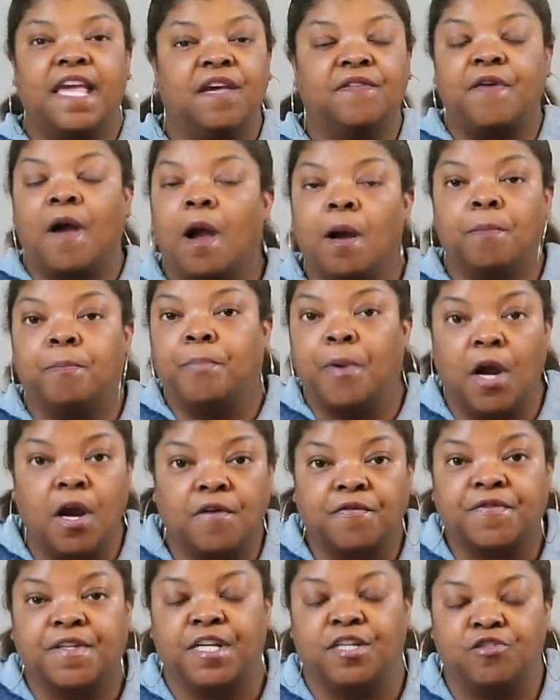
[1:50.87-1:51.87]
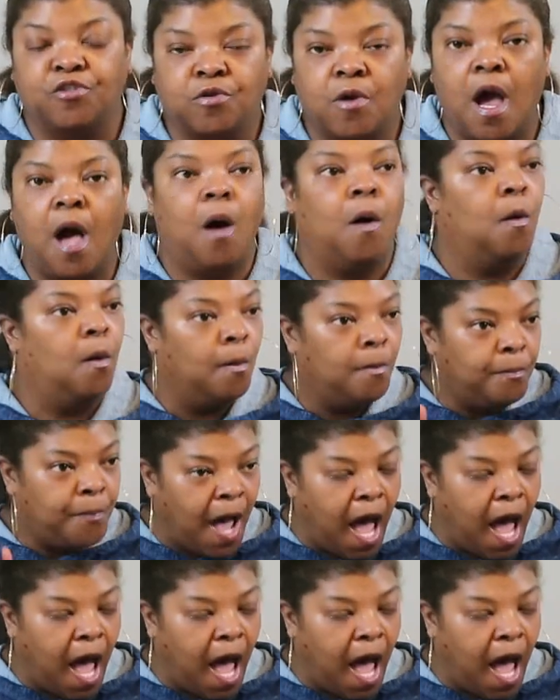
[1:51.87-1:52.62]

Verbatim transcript: give her birth control?